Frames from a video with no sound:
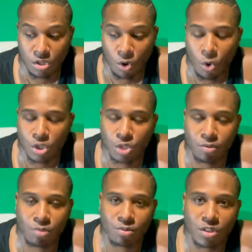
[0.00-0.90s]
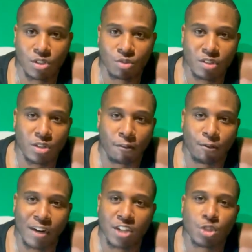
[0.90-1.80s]
Or switch the
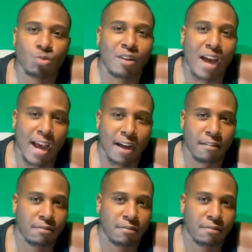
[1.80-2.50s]
friends you have.